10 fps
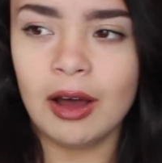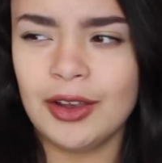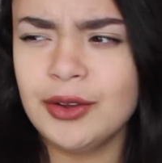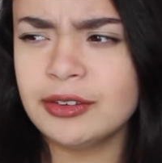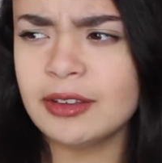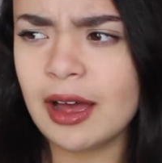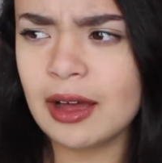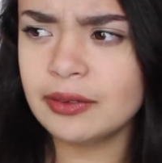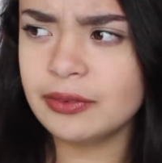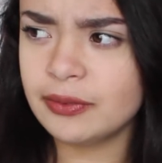I used to
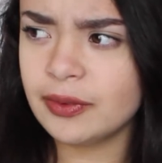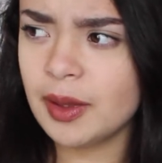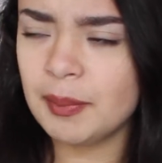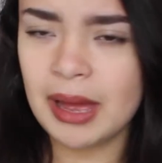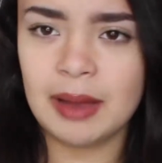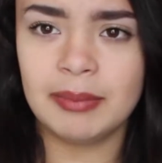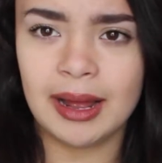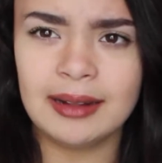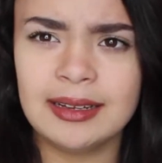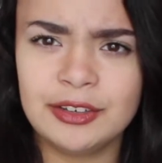have a pen
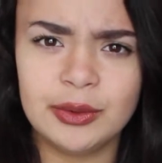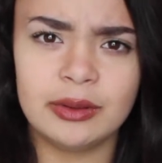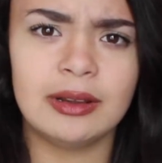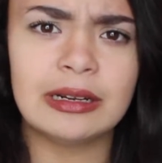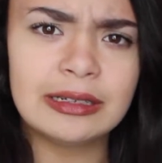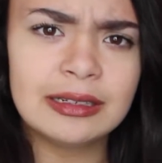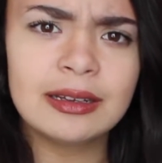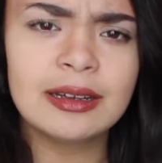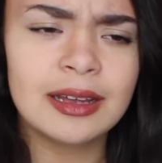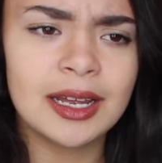pal in New Zealand,
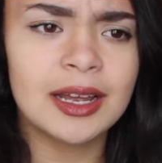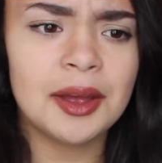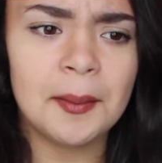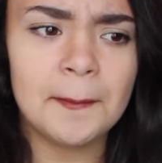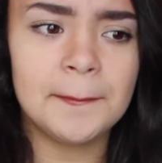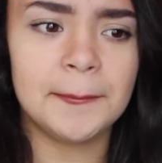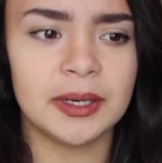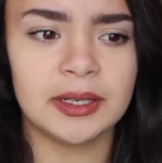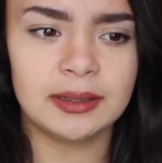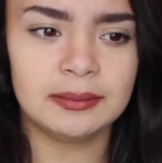
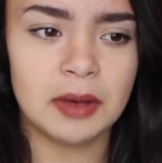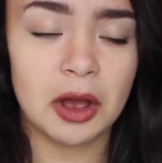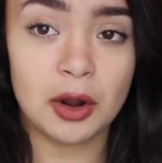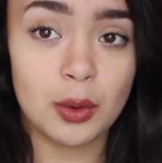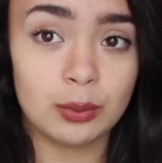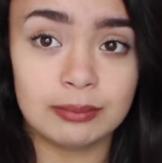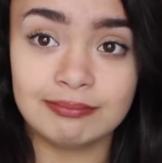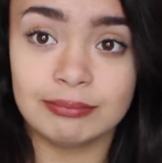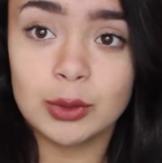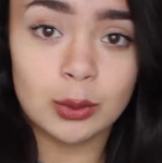but I don't
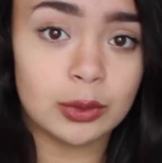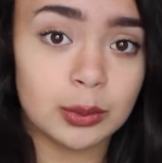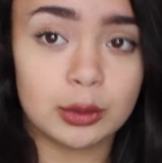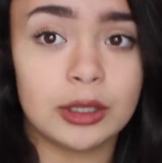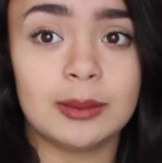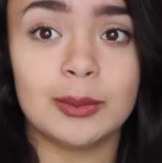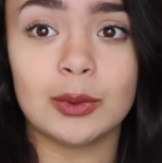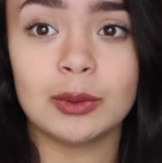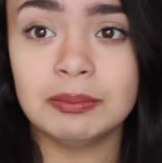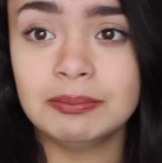talk to her
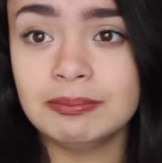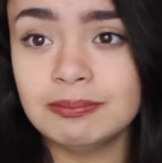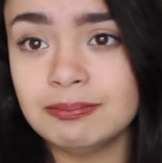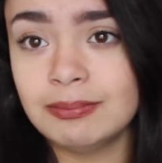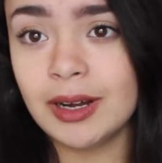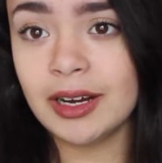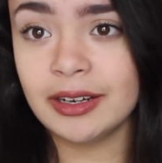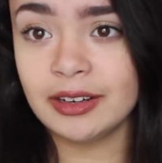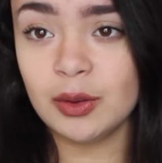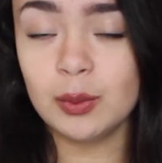anymore.
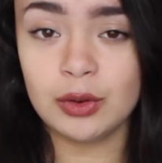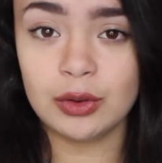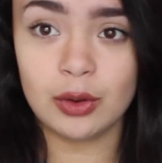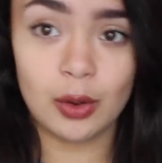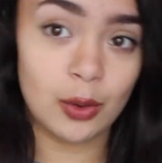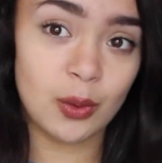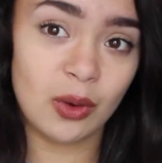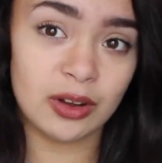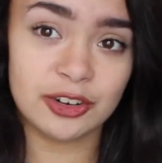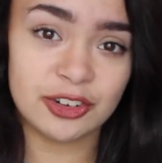I don't know,
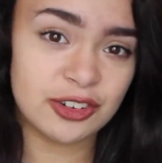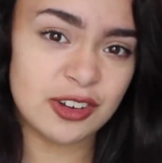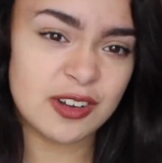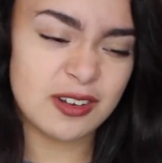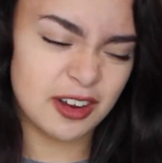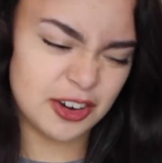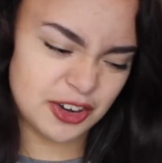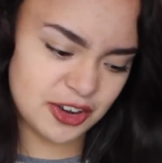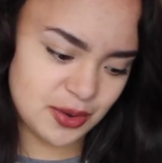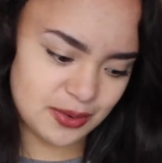I just, I
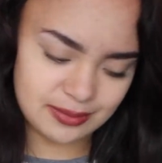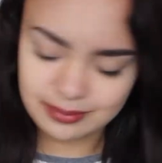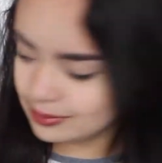just don't.